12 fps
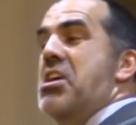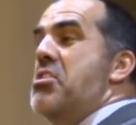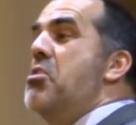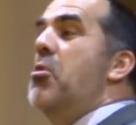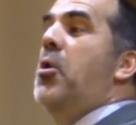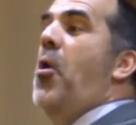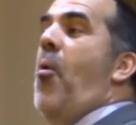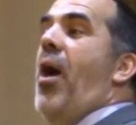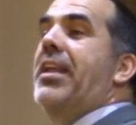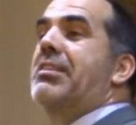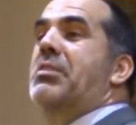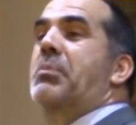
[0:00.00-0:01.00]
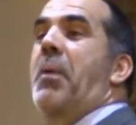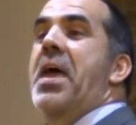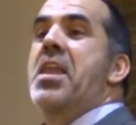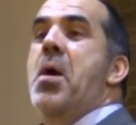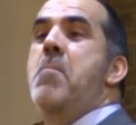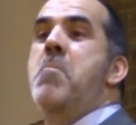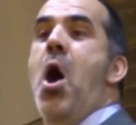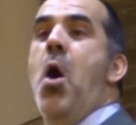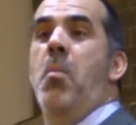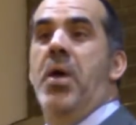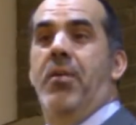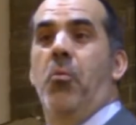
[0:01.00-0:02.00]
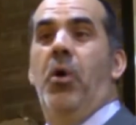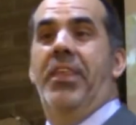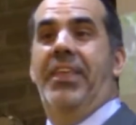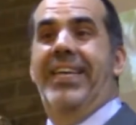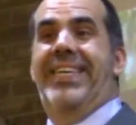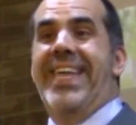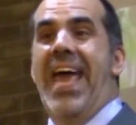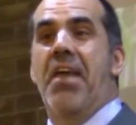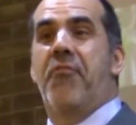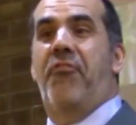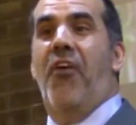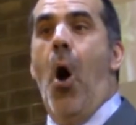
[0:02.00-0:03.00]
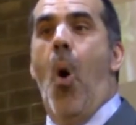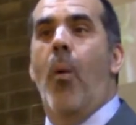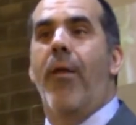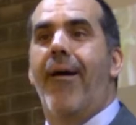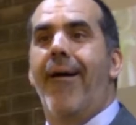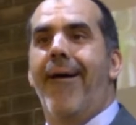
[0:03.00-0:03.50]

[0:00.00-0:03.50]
You don't want to spend a moment with a dead phone.